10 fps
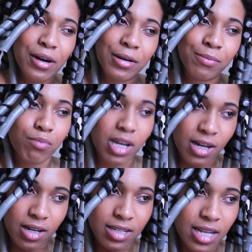um,
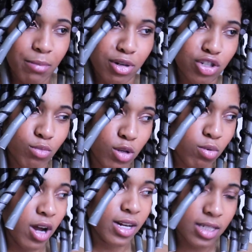because I put too much
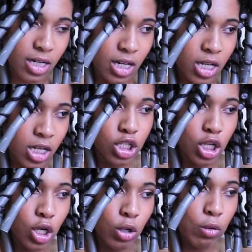product in it.
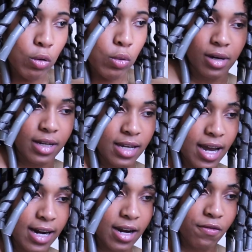So, but
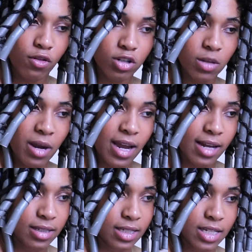yeah, I gotta focus on my
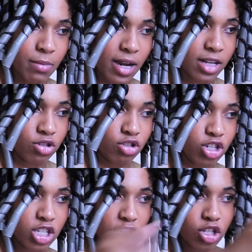ends because my ends are
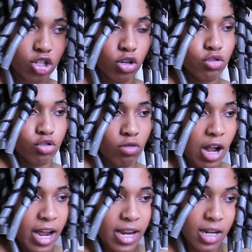just like so
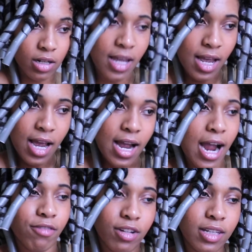dry and
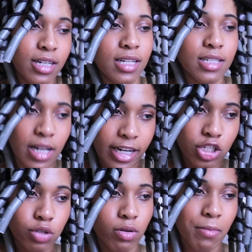I really need to
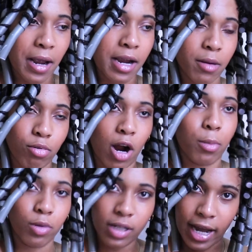like trim my hair
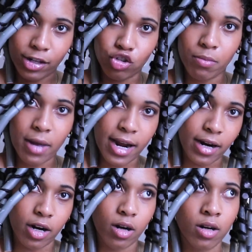properly. I trimmed my
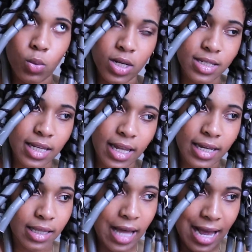hair, I wanna say
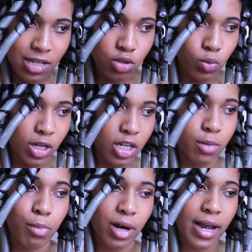like last
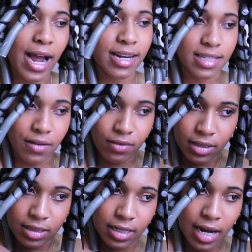week, but I
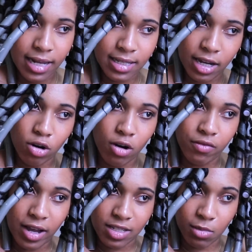definitely did not take
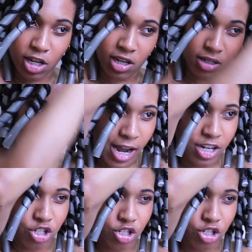off as much as I